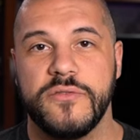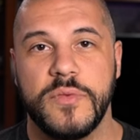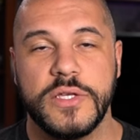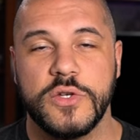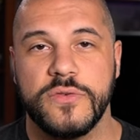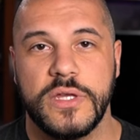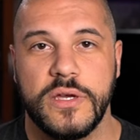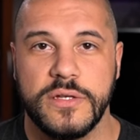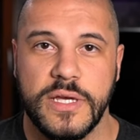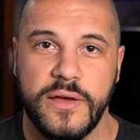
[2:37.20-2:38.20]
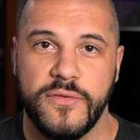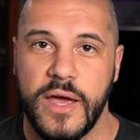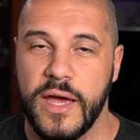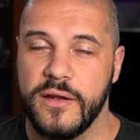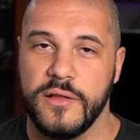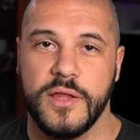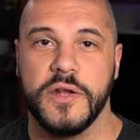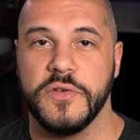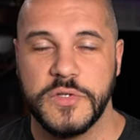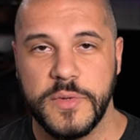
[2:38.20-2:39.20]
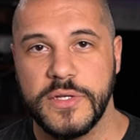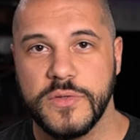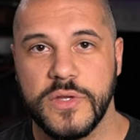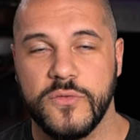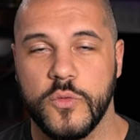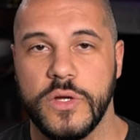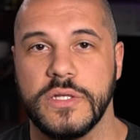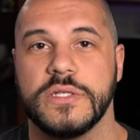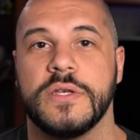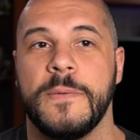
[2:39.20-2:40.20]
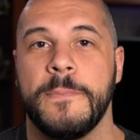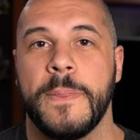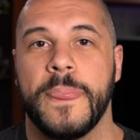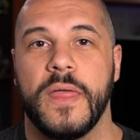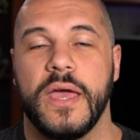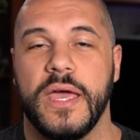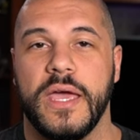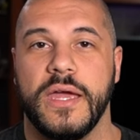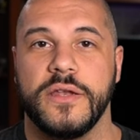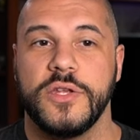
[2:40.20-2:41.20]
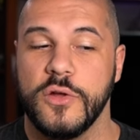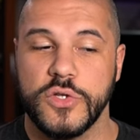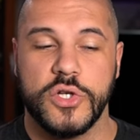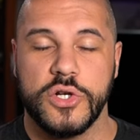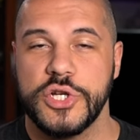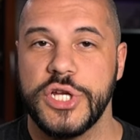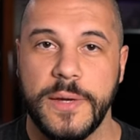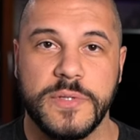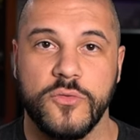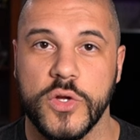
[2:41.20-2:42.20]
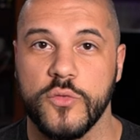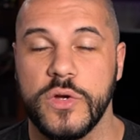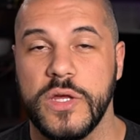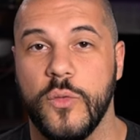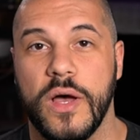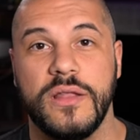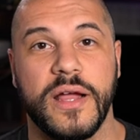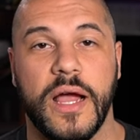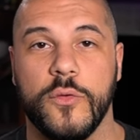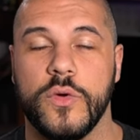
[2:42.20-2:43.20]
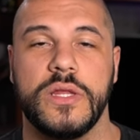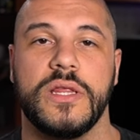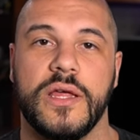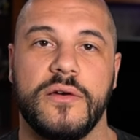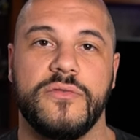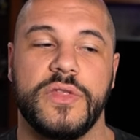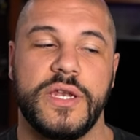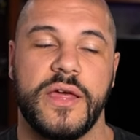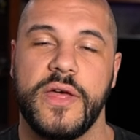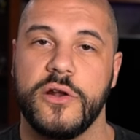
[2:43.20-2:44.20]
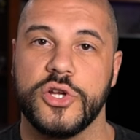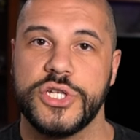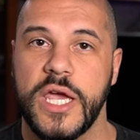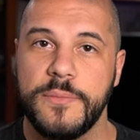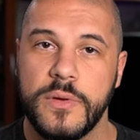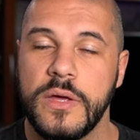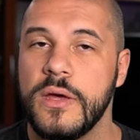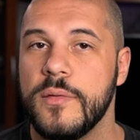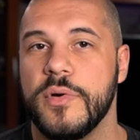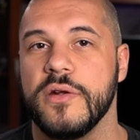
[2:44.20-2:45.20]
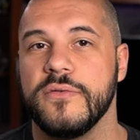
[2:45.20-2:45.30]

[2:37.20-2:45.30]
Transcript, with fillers: of mice over the years. I've had a lot of experience with different ones. And, you know, certain shapes have worked really well. Like, I really love the Death Adder shape, but